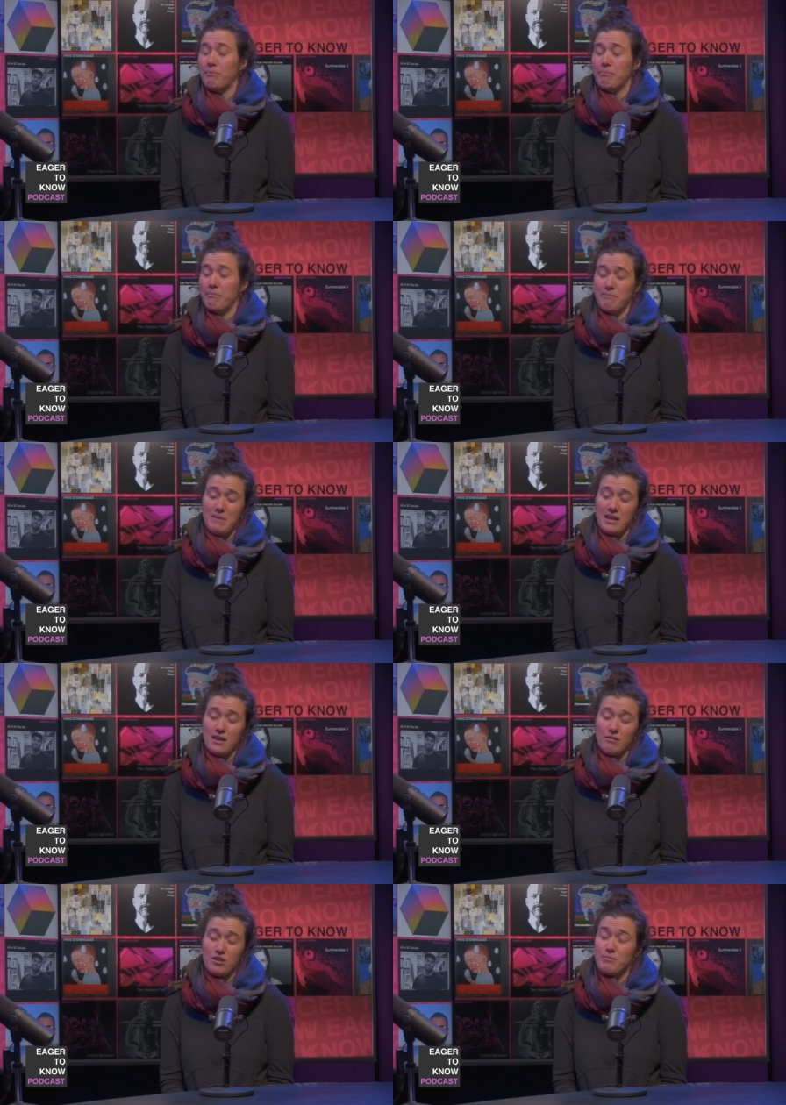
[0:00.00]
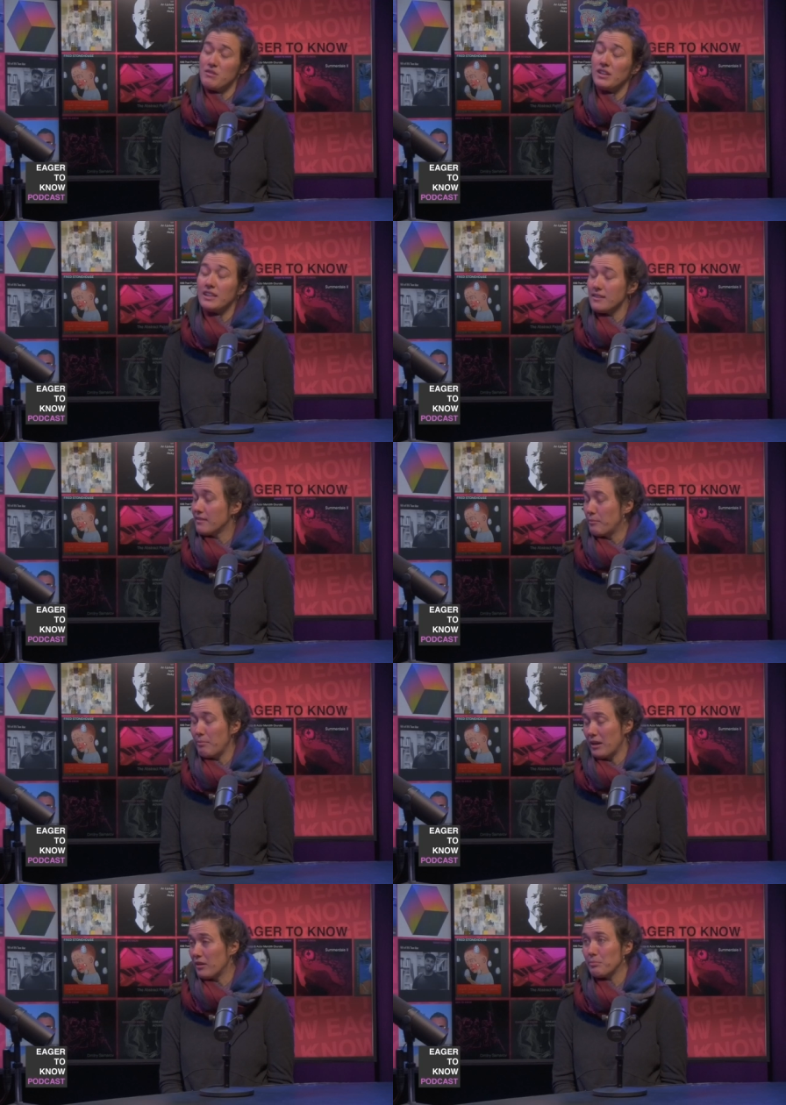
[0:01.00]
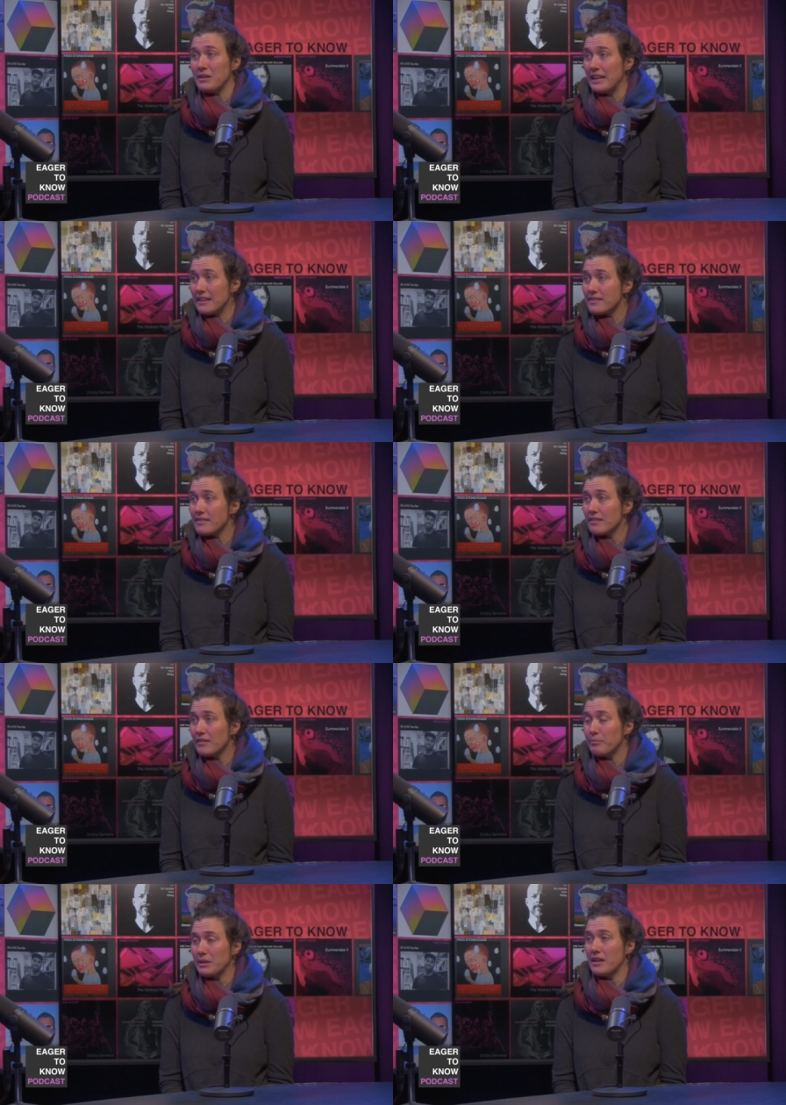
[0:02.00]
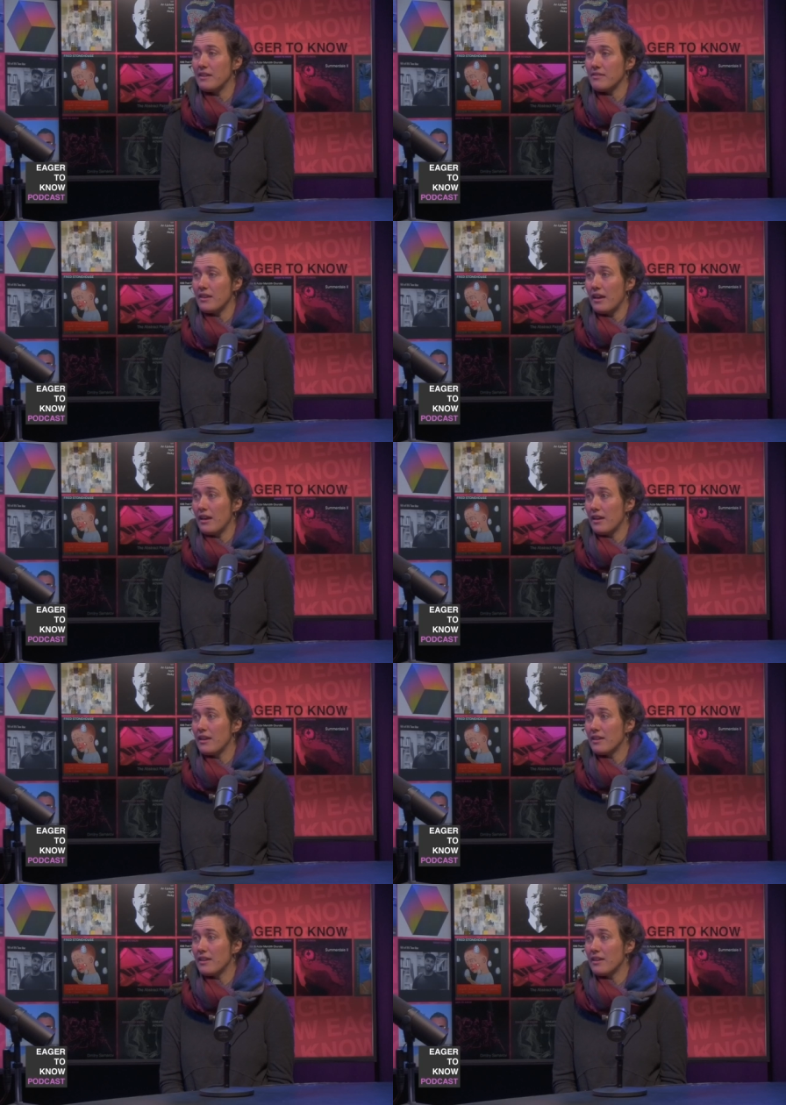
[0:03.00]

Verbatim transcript: making communities a better place because and, it sounds like